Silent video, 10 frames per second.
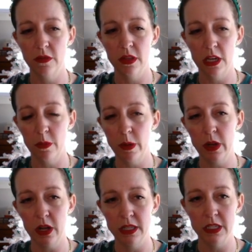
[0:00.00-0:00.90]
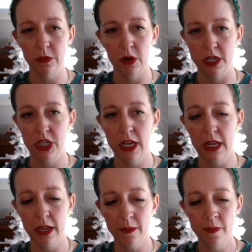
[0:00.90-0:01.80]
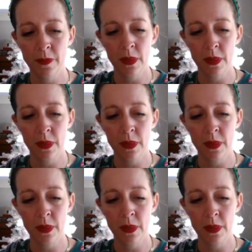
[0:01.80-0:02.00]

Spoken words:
in therapy, we call it differentiating,